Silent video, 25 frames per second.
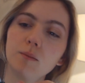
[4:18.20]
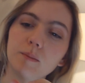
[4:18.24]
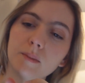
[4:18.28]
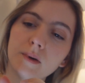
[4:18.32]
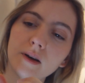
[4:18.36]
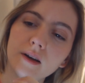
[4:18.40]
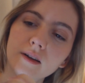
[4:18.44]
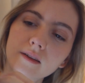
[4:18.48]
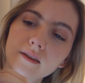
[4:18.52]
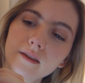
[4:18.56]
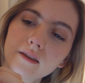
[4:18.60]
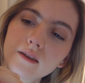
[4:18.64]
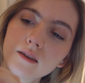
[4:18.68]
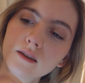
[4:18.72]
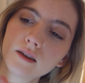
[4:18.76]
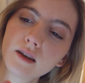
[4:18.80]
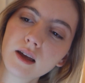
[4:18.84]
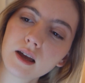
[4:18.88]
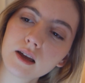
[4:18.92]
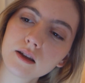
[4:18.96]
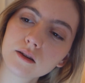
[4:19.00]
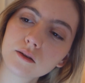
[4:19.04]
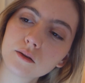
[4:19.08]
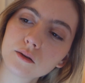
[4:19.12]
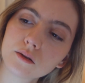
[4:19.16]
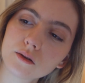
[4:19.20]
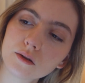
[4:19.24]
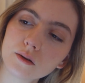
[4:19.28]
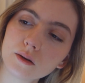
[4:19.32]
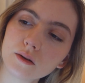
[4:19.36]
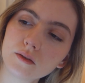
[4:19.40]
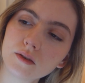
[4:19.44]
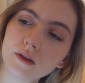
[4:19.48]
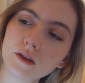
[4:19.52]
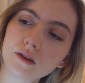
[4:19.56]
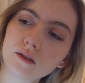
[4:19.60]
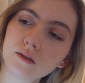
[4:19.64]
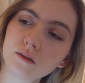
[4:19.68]
part, I don't know
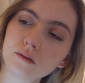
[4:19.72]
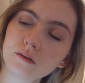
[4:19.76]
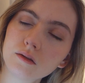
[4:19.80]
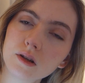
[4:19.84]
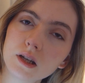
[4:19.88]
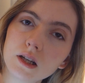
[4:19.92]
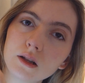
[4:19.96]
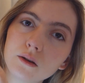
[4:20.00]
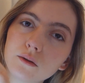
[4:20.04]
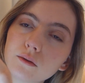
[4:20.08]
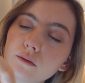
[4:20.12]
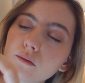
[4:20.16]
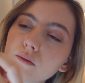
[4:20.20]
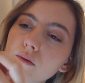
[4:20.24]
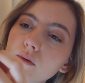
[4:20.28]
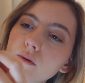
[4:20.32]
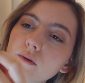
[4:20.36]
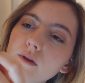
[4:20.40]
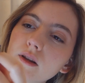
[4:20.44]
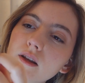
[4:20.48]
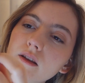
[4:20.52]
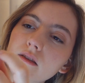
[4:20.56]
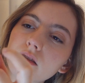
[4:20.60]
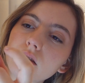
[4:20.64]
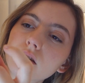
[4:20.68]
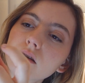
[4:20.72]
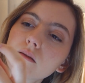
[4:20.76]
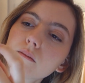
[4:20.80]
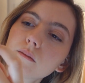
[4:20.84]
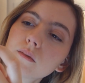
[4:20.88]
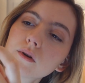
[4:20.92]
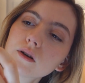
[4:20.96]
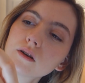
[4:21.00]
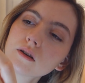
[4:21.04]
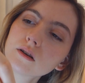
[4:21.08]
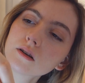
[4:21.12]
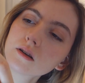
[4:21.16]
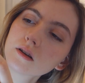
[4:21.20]
if it's real or faux leather,
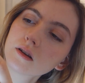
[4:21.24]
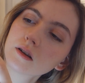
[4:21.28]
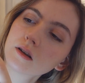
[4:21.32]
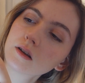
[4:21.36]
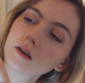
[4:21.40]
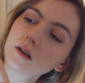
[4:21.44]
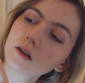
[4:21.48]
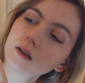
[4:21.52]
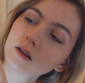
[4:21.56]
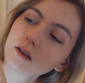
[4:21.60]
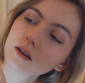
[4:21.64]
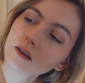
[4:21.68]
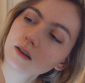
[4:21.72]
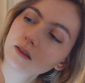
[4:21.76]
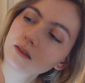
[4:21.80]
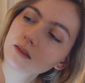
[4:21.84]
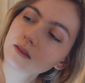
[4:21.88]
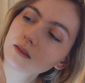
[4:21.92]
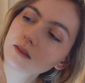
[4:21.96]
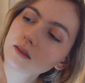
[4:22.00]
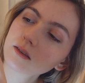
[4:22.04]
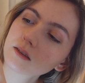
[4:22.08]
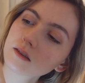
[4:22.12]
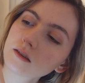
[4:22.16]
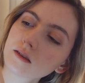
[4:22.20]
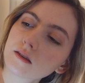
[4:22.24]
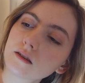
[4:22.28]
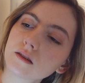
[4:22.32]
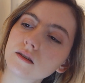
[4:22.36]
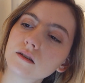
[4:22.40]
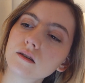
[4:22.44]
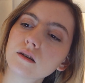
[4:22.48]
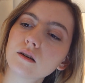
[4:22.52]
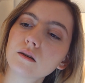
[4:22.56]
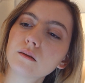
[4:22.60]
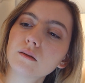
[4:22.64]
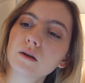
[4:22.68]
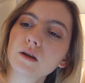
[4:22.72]
but it's
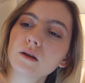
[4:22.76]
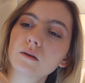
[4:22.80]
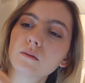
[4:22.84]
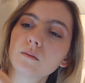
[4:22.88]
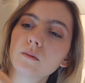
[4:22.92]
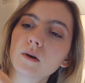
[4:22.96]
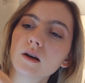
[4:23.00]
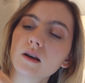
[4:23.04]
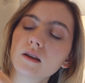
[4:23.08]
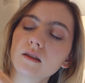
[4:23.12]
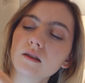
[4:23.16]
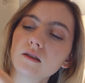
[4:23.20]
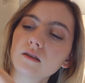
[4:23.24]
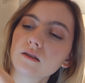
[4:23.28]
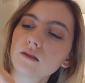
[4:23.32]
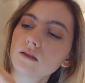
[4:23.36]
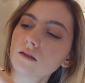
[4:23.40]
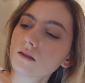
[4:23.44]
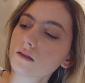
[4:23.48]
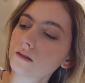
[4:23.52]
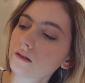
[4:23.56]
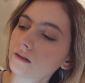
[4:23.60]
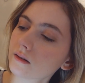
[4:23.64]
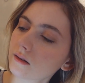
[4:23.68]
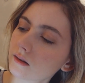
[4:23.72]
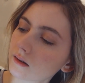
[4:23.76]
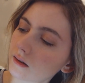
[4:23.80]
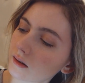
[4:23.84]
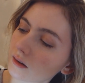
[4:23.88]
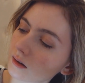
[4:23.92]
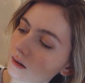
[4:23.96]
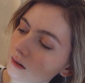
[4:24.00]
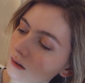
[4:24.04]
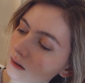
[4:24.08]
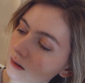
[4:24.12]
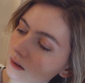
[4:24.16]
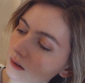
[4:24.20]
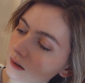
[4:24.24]
going away. This
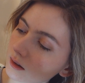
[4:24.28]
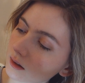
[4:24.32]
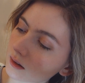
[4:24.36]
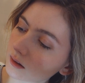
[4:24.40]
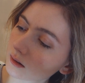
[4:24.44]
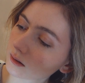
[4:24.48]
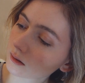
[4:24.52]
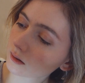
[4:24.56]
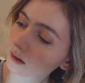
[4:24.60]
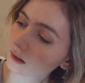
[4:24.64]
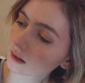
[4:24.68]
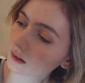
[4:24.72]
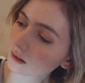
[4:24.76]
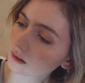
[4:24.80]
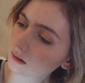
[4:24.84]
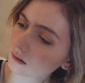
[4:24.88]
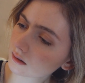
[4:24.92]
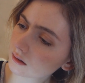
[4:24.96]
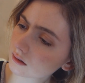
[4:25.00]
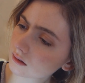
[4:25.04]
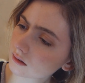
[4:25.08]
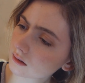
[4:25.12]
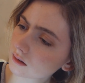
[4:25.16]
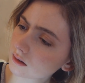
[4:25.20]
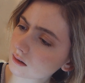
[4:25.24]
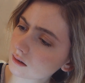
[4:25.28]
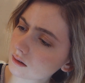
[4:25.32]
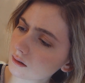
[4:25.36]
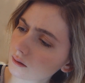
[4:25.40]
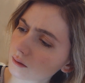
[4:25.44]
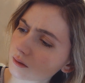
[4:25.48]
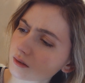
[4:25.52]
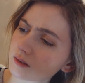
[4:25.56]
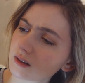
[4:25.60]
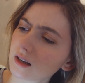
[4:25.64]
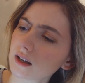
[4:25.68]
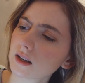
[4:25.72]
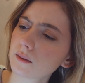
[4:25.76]
here, it
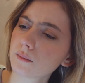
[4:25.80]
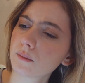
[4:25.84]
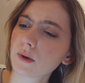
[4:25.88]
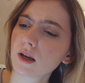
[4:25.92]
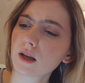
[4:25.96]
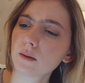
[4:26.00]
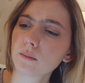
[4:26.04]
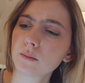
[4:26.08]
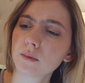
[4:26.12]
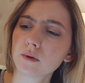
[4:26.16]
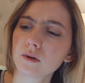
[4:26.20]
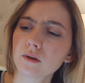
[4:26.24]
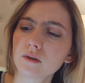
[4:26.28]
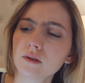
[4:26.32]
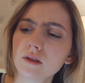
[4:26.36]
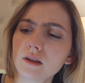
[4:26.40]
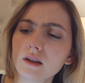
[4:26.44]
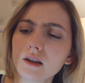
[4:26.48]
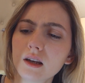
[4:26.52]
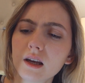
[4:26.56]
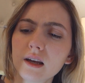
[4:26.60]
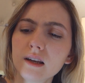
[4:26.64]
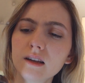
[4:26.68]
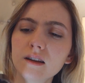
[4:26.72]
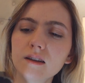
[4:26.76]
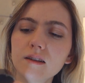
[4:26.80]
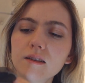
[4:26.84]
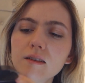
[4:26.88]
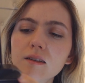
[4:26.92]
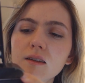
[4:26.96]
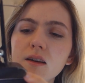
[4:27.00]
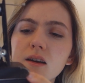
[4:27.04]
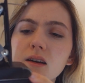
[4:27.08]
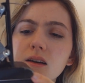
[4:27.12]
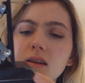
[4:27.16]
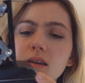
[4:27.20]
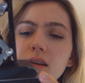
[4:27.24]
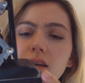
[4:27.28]
looks like paper on the
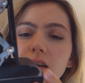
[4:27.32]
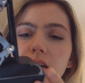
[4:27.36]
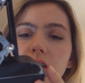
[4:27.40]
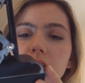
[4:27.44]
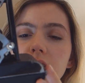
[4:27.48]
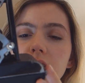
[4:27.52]
inside